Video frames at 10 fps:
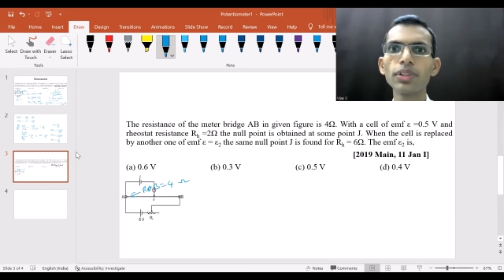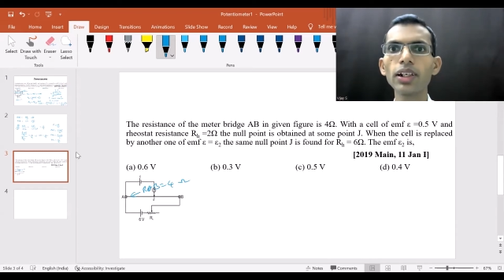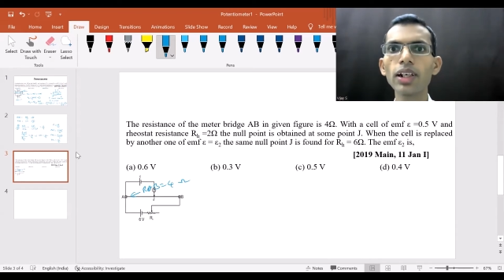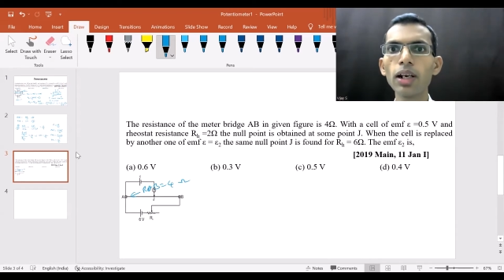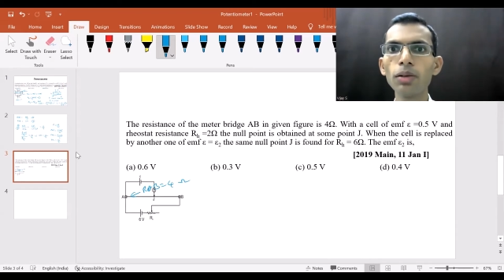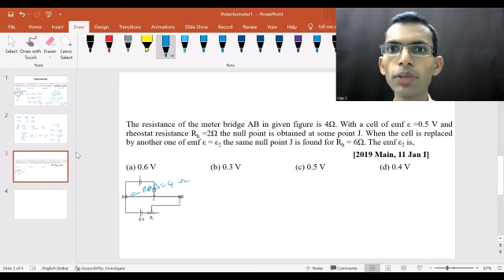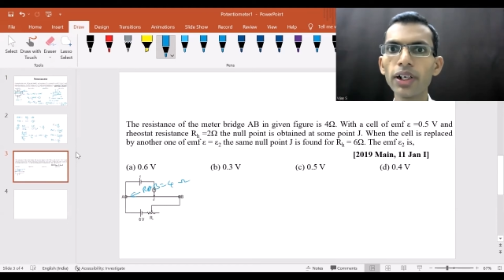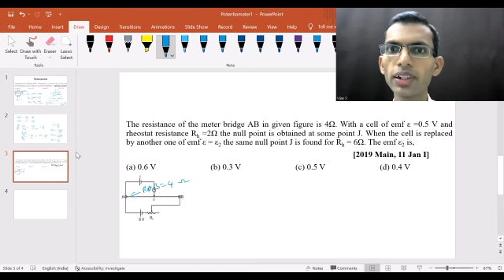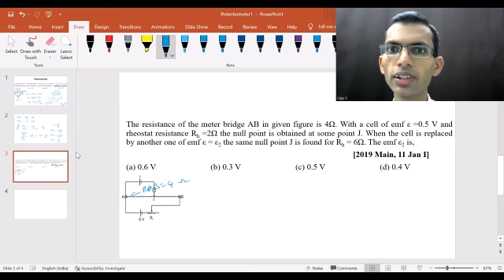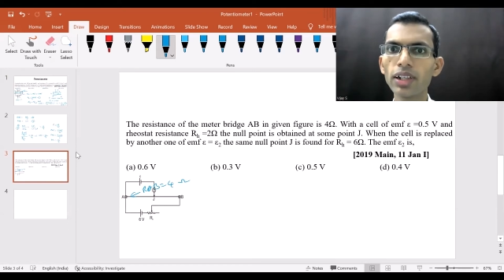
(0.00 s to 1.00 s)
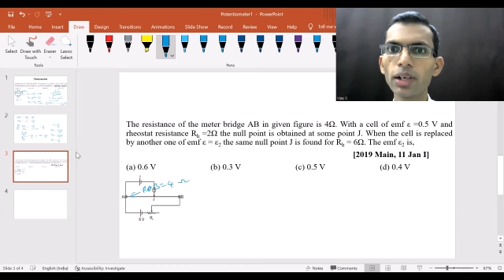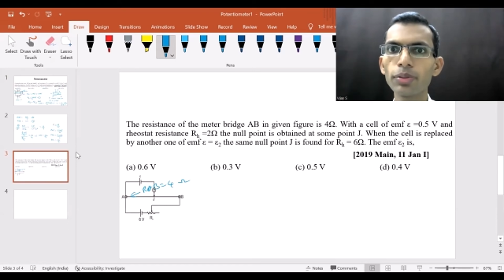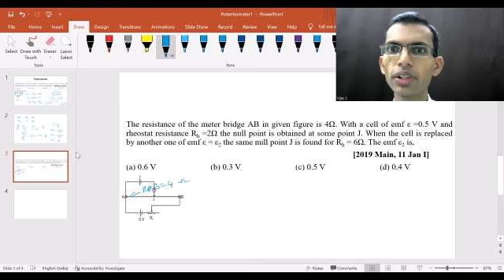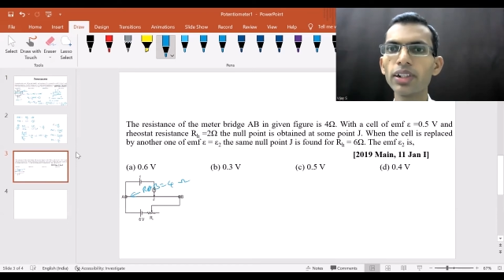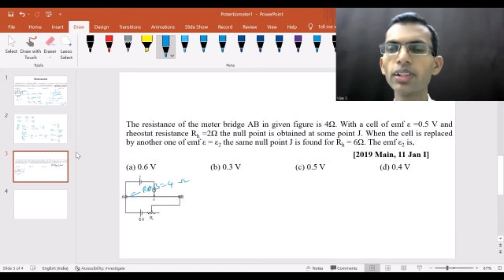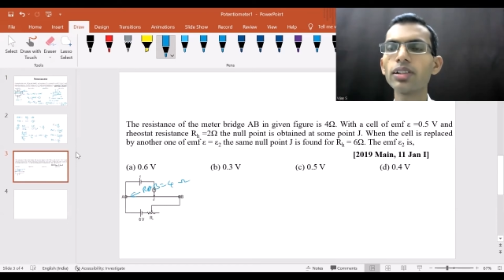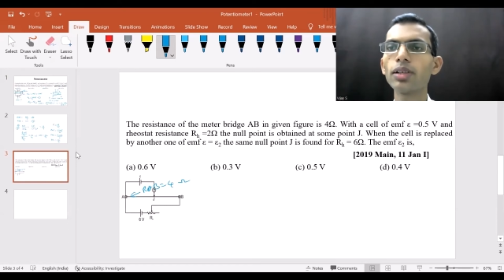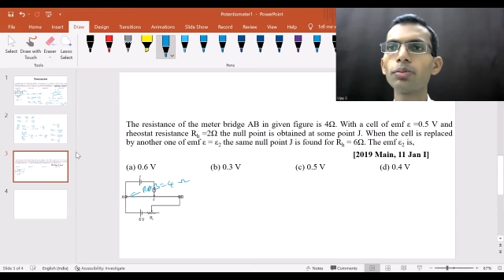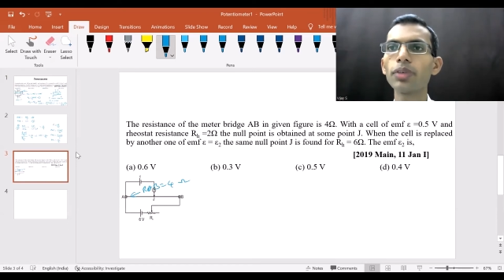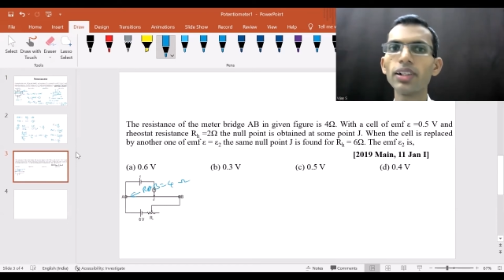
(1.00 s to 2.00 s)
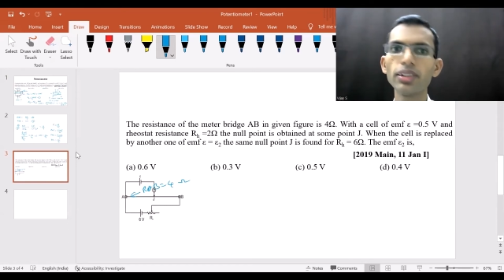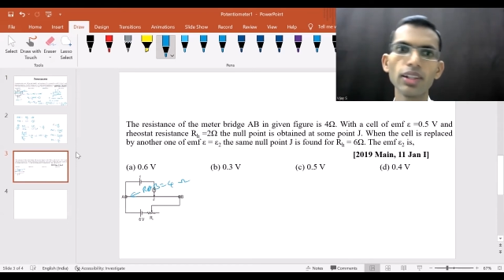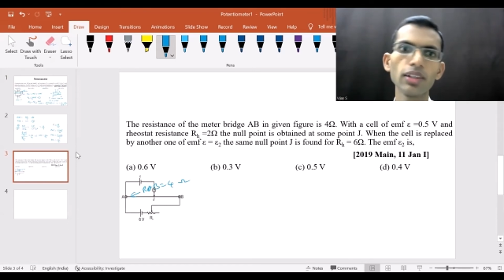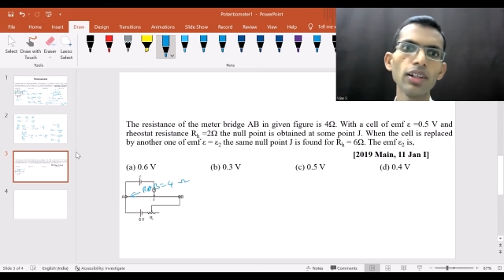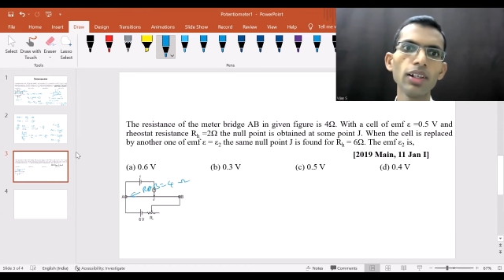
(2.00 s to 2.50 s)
the null point is obtained at some point J.